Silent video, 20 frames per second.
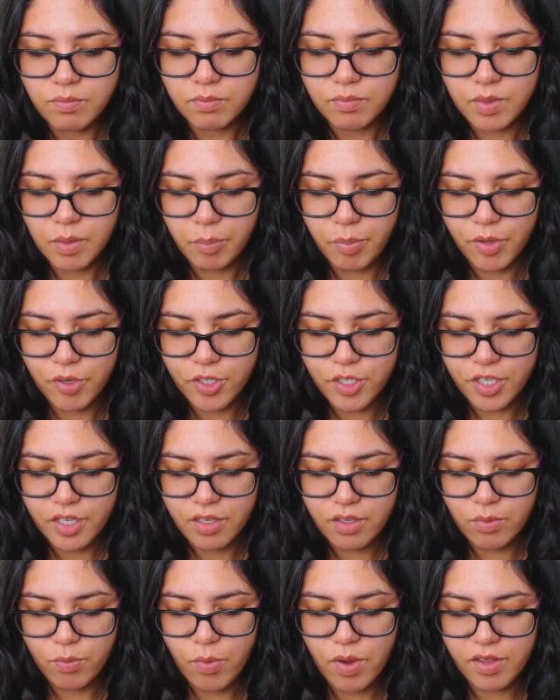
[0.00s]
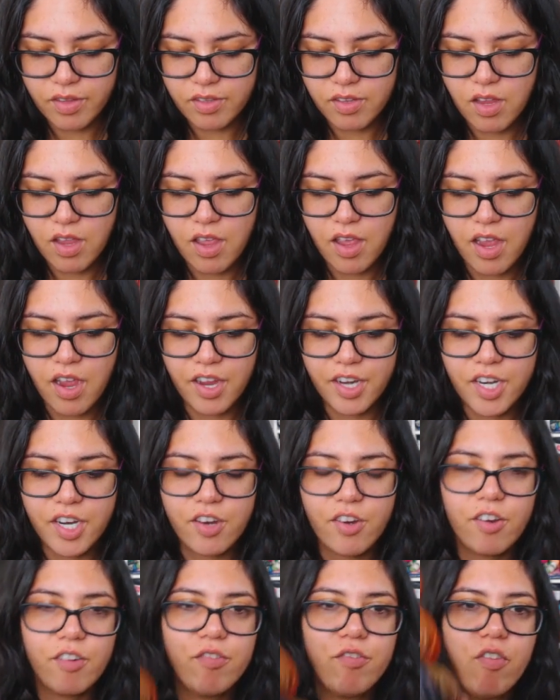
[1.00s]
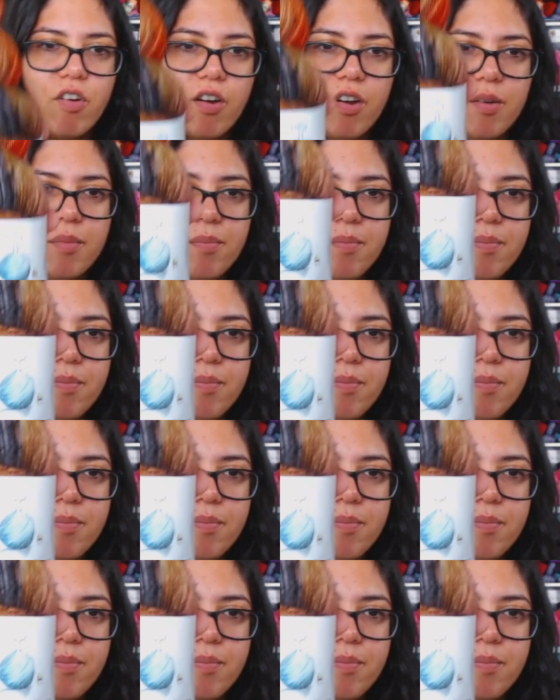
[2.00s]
purchase was Honey Girl Farm,